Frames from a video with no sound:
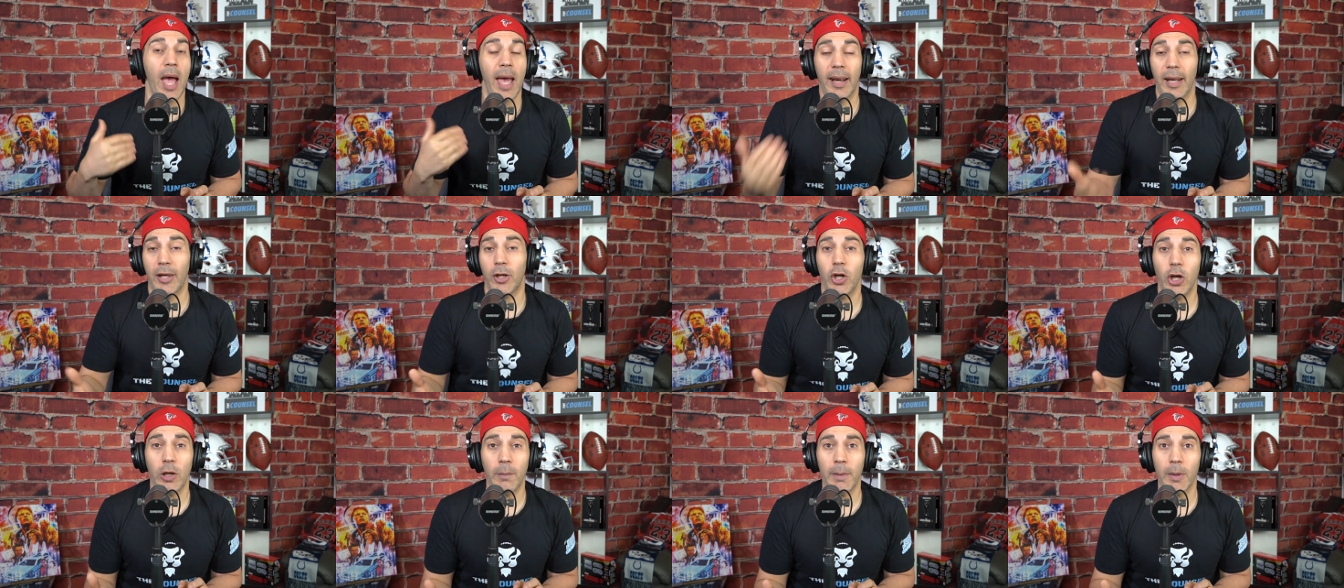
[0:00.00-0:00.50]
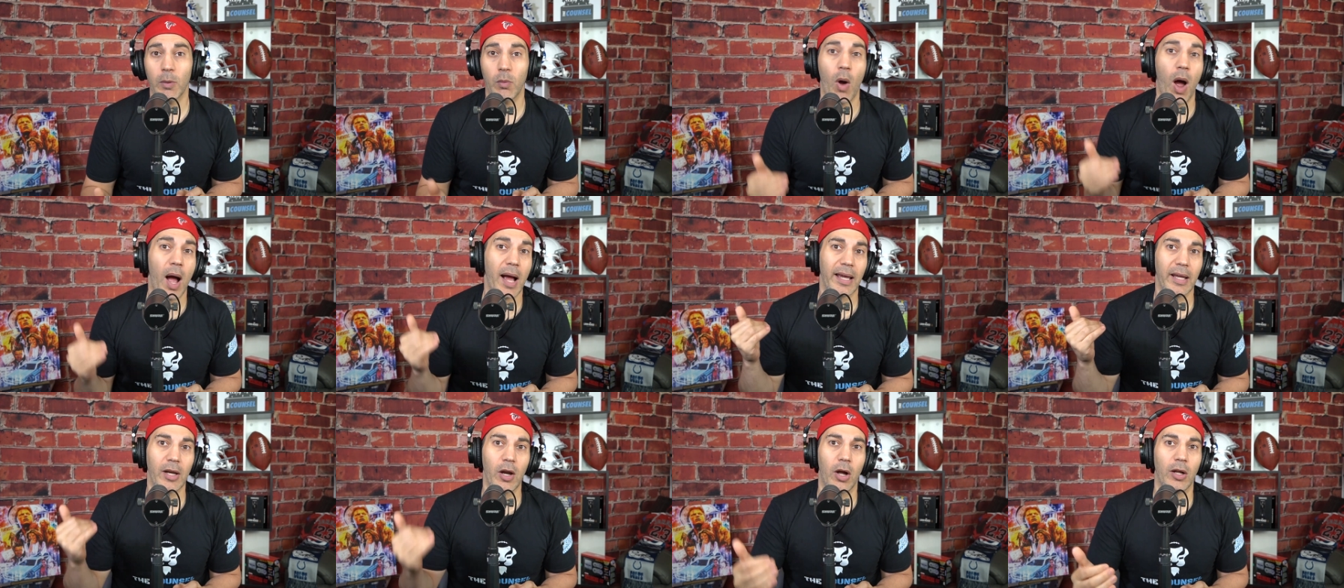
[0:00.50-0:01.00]
and I could be
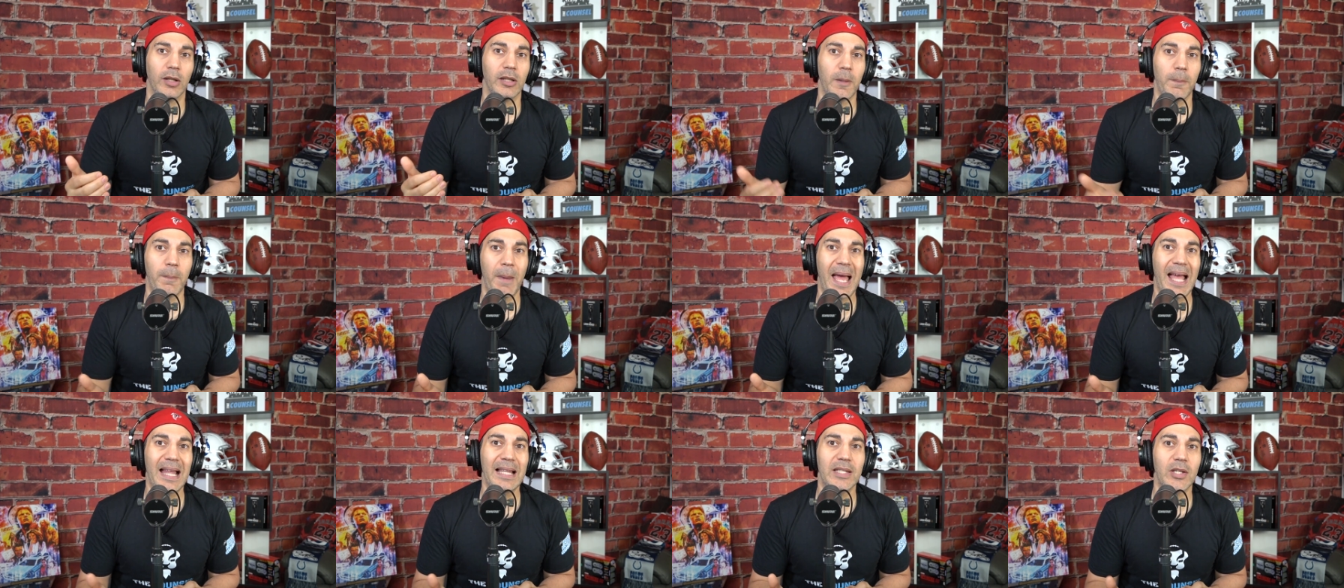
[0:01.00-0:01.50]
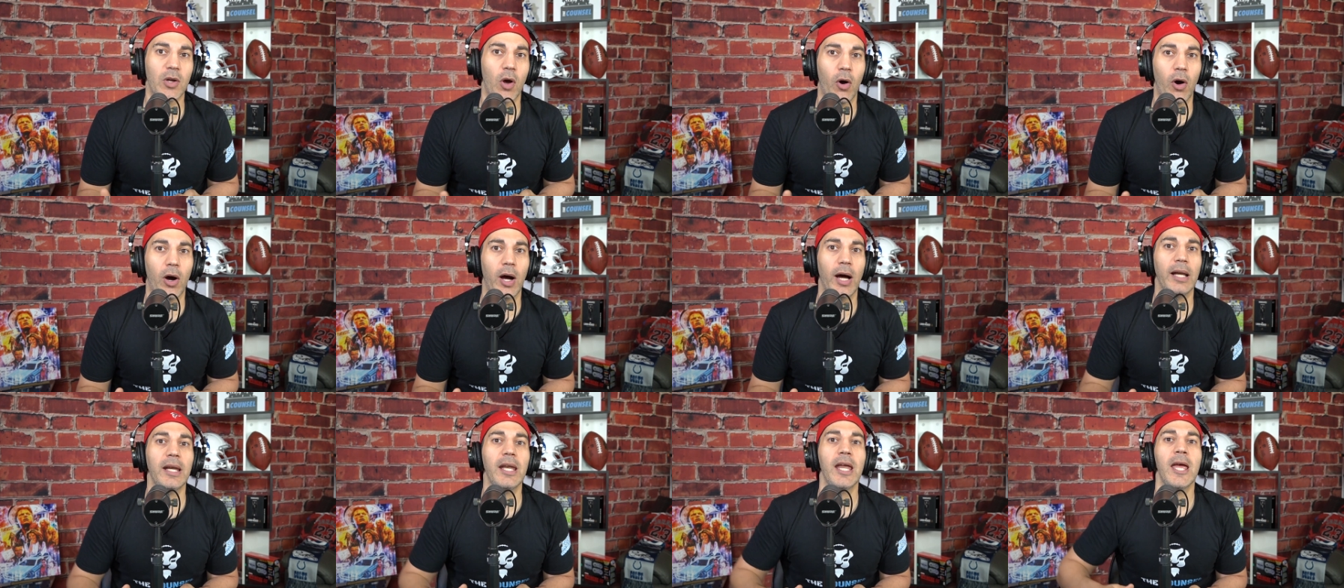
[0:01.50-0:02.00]
wrong. It all depends
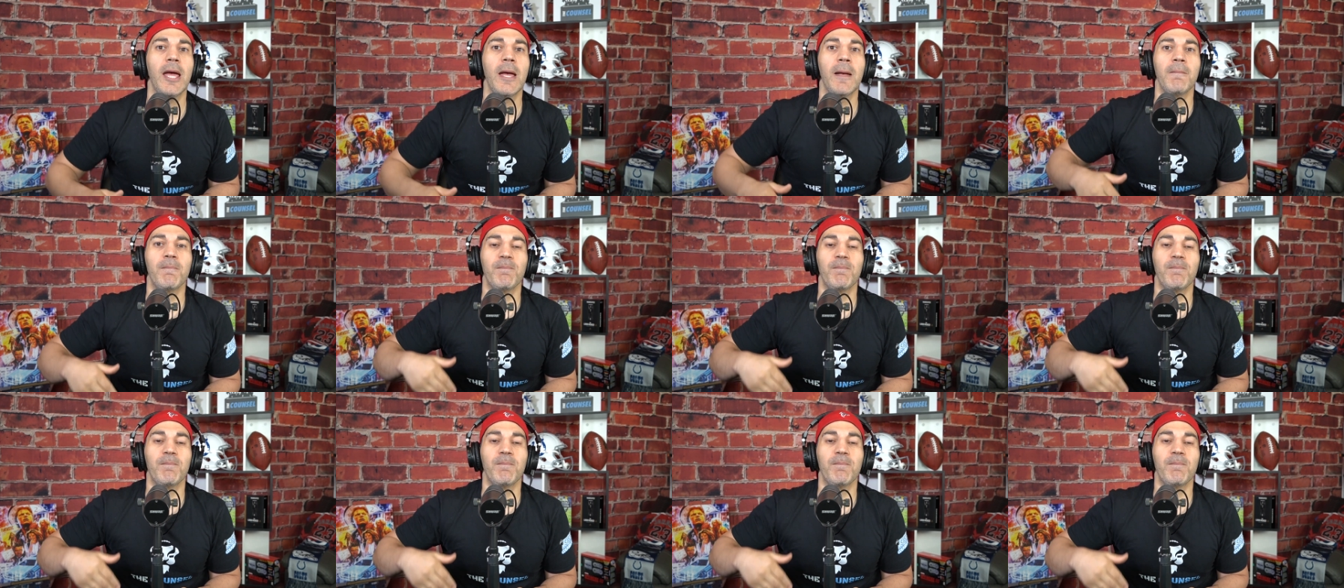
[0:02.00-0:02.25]
on